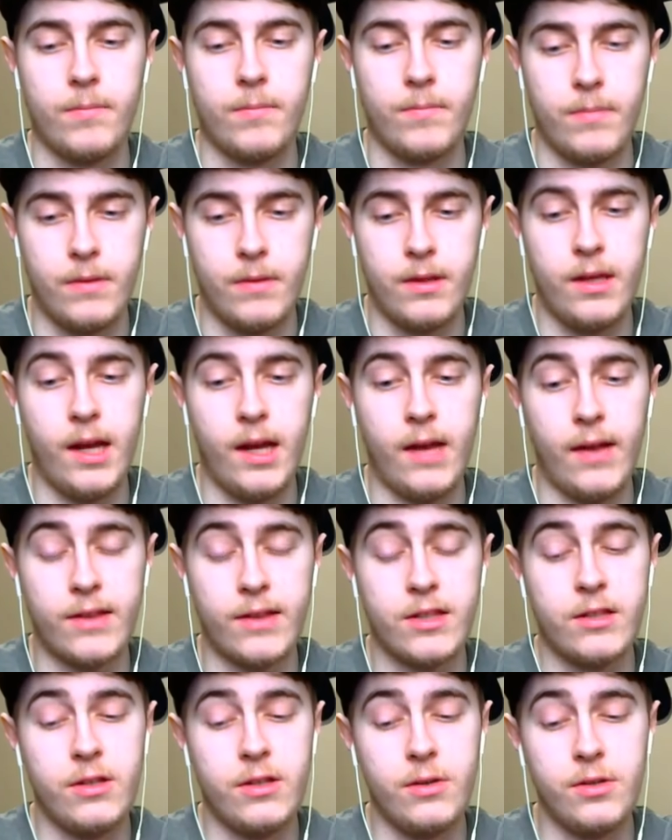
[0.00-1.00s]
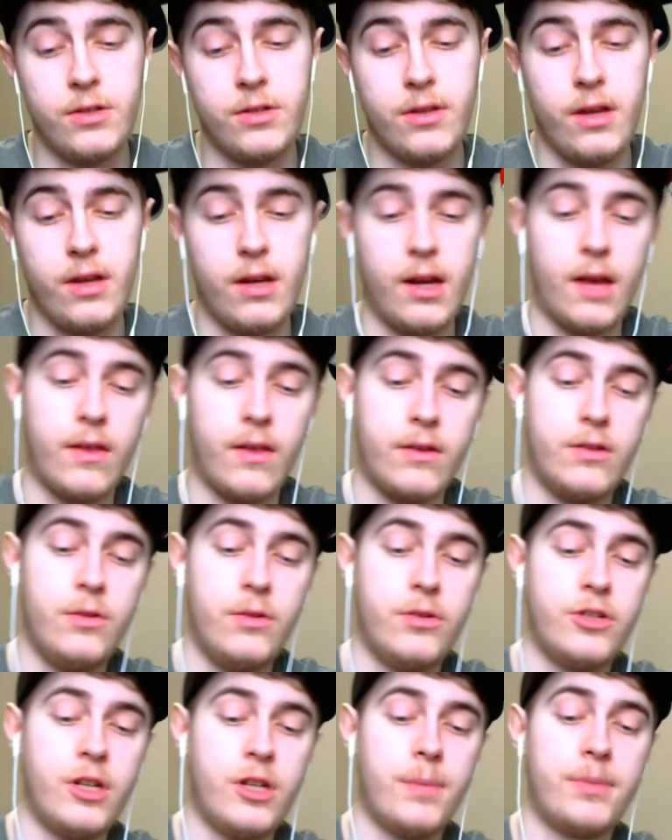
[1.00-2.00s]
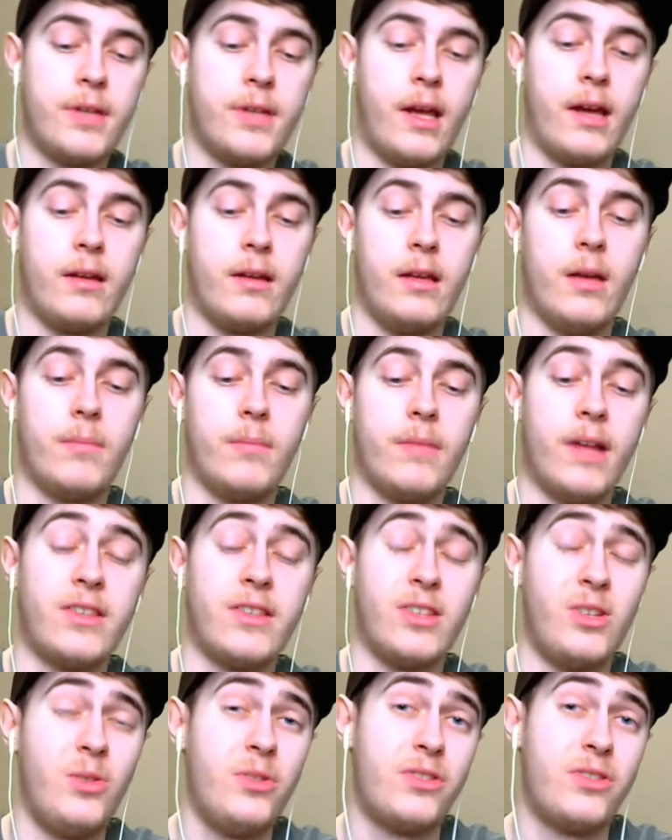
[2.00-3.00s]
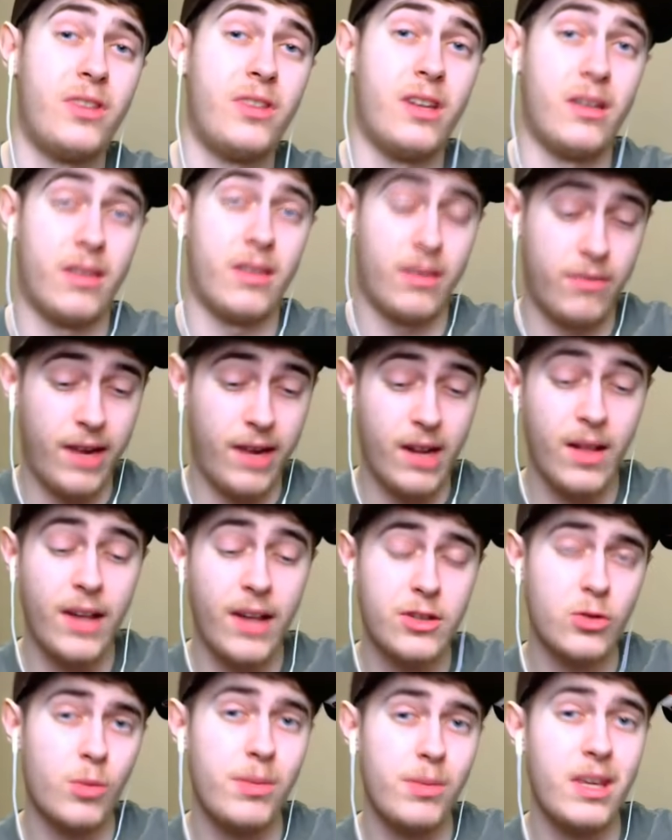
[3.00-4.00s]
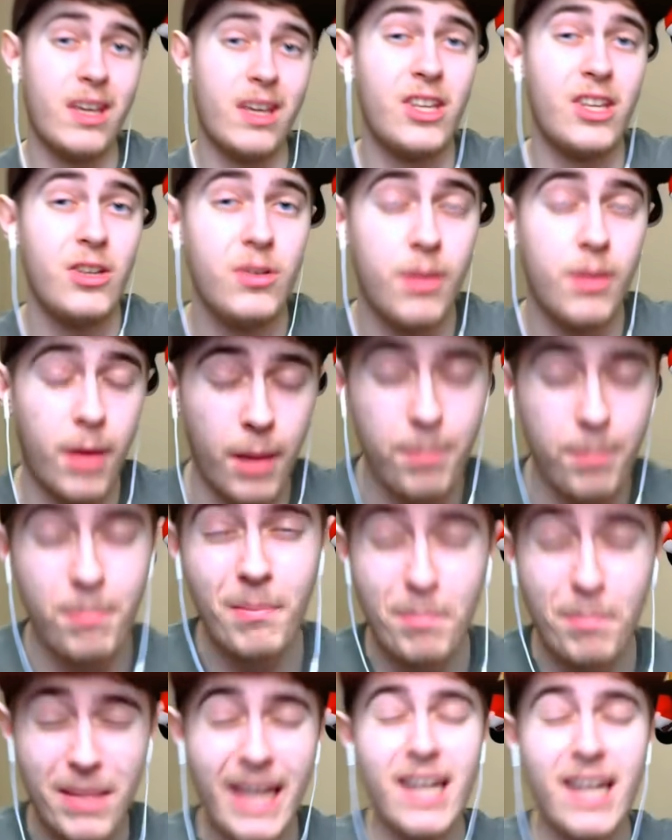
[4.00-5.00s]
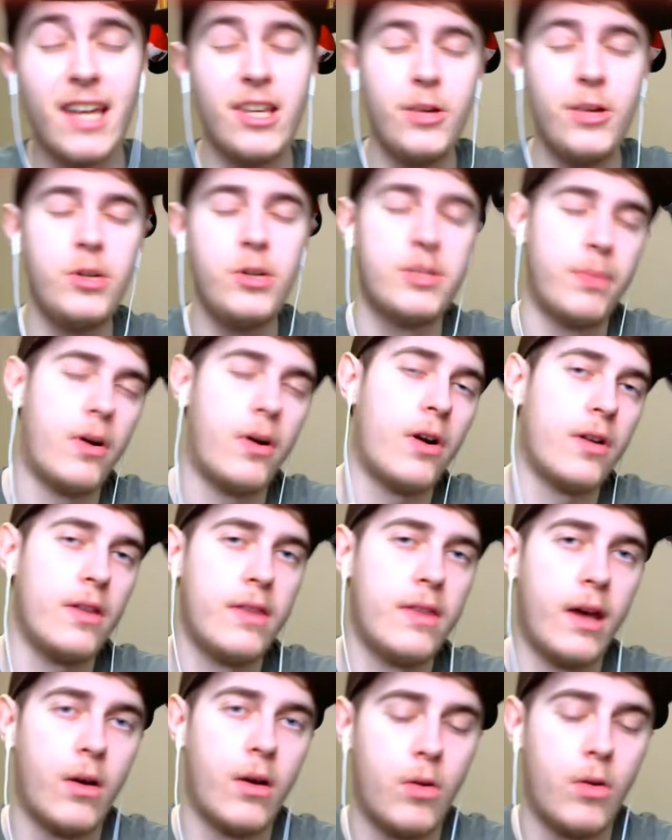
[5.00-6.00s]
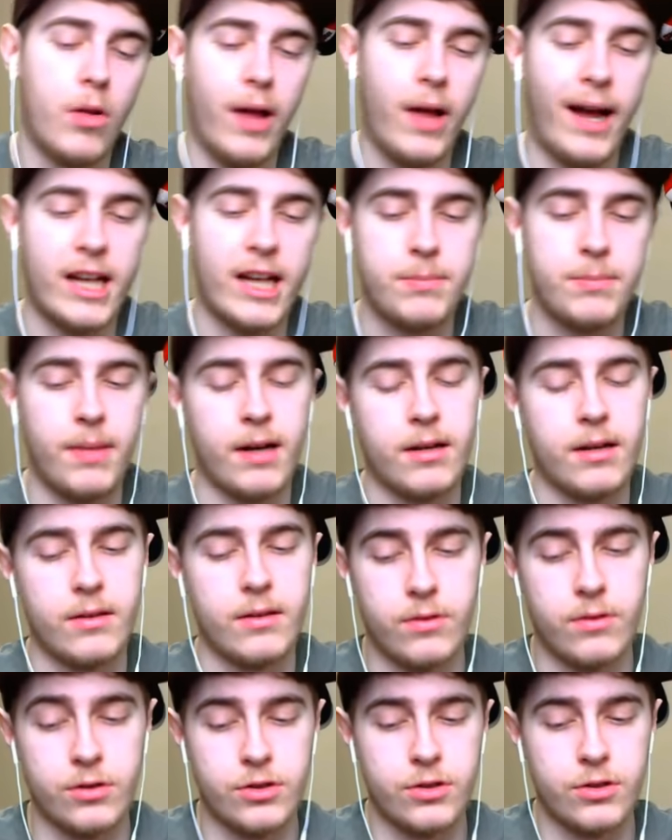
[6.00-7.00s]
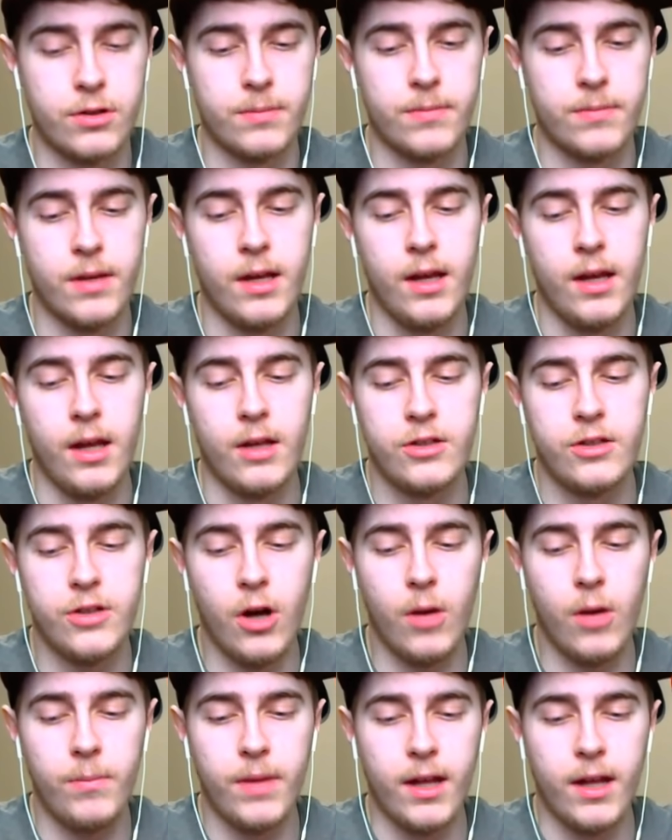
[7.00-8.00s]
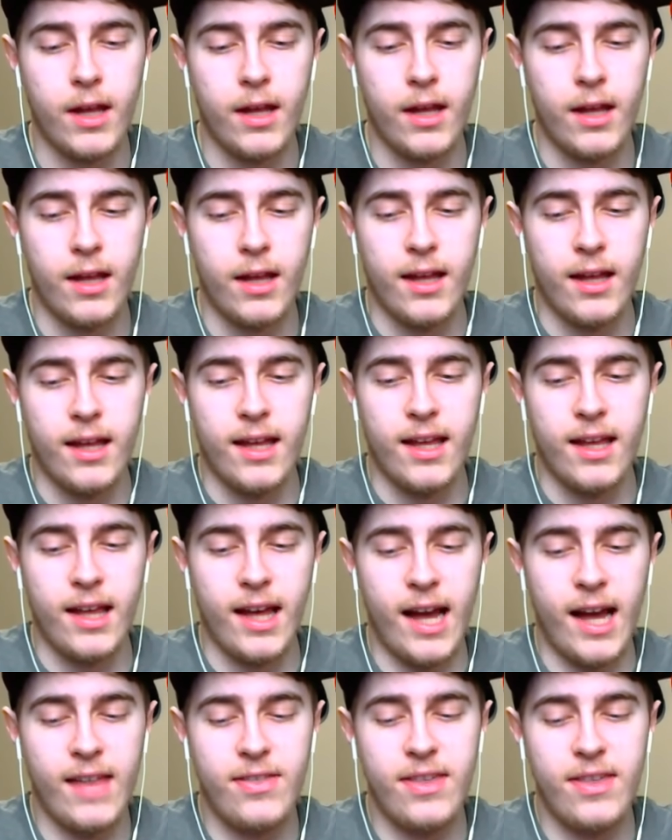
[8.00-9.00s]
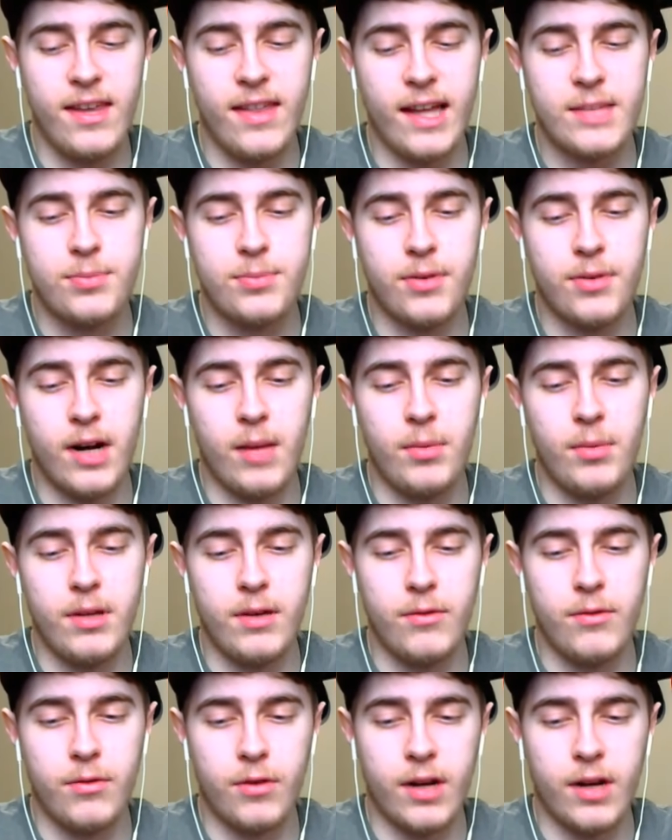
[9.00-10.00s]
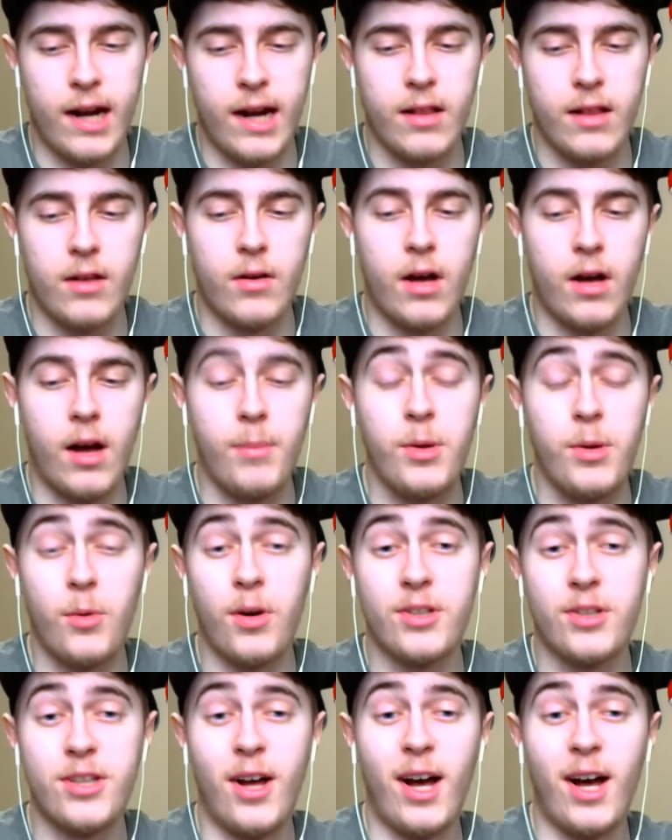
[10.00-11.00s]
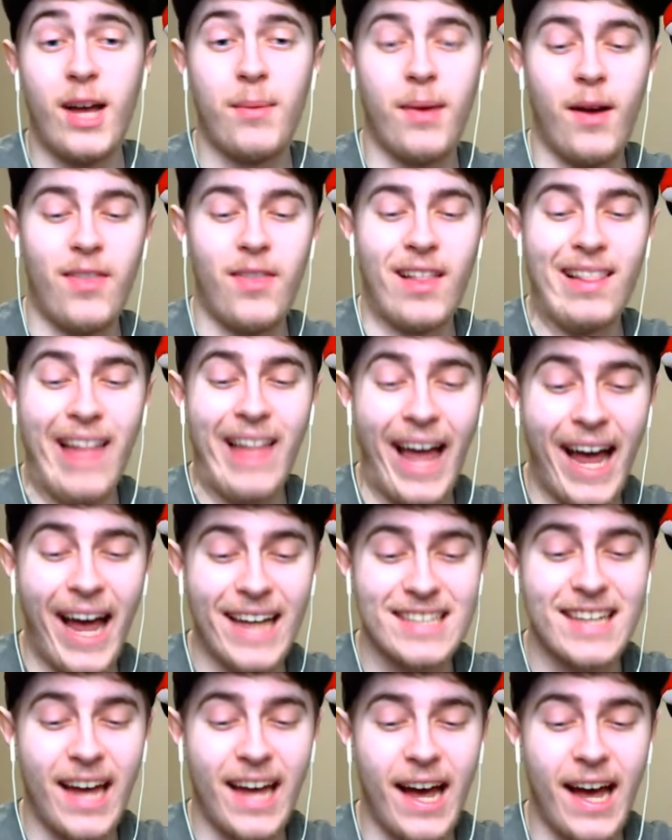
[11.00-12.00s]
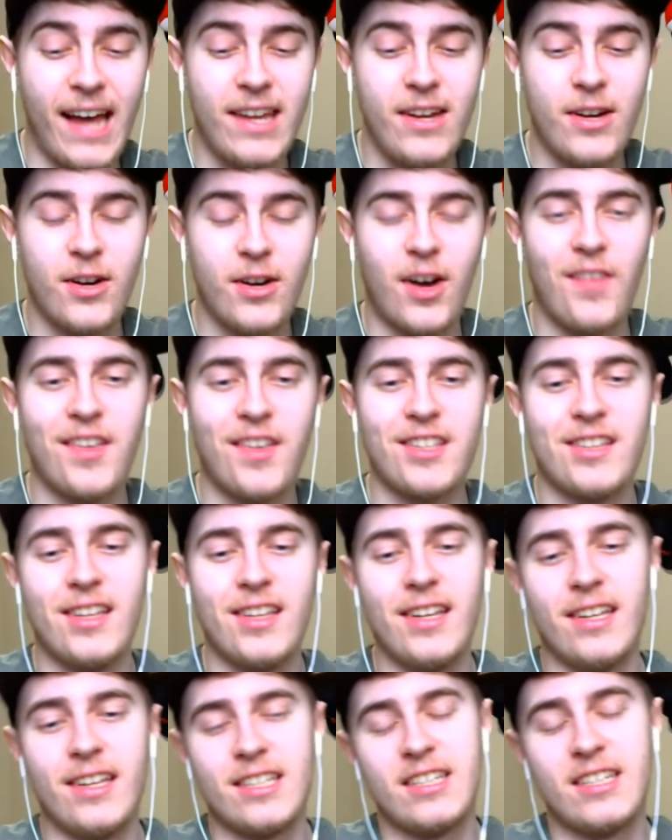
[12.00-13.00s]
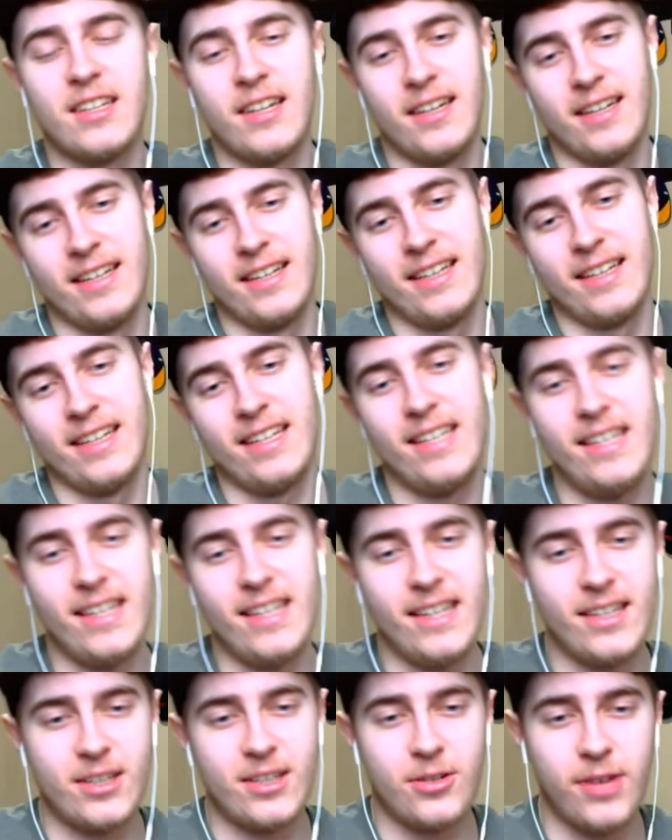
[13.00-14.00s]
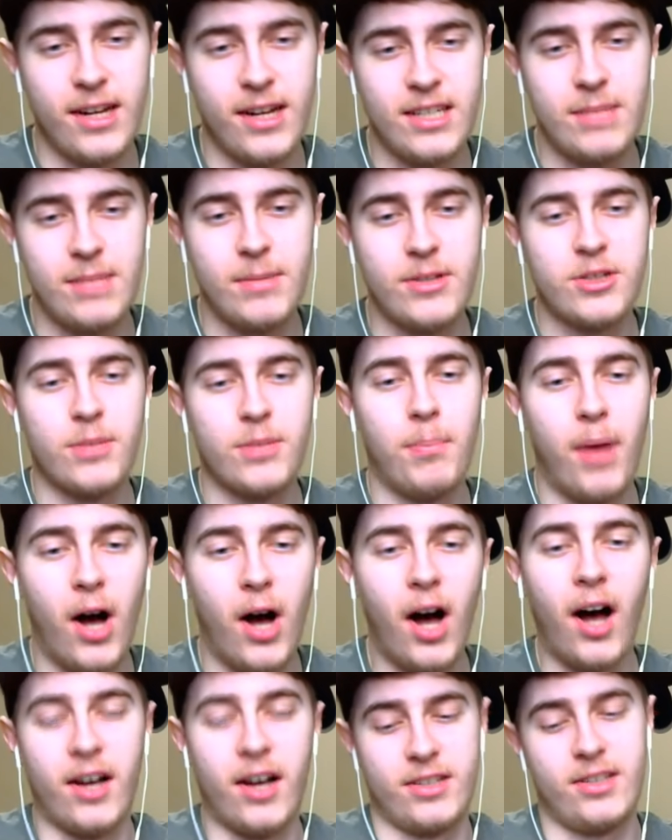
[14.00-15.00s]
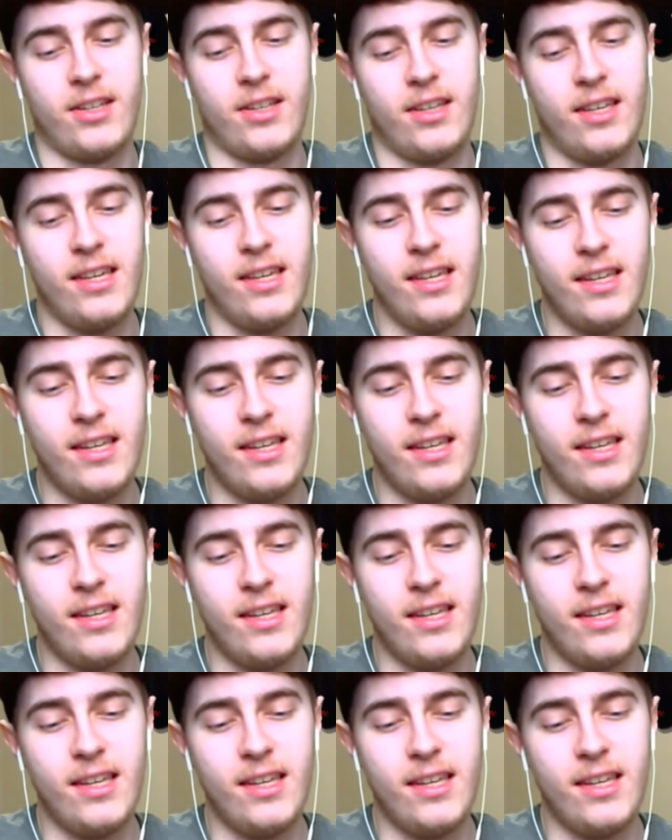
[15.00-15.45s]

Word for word: Yeah, that's a huge thing. Yeah, the two ships. At, yep, that's a huge thing. And Finalizer will be a, a playing a huge yep. part in that whole aspect for 100%. sure. So, I think that's probably it for Kylo. Um, you want to talk about the guy here list? He is crazy, Mr. Bossk. He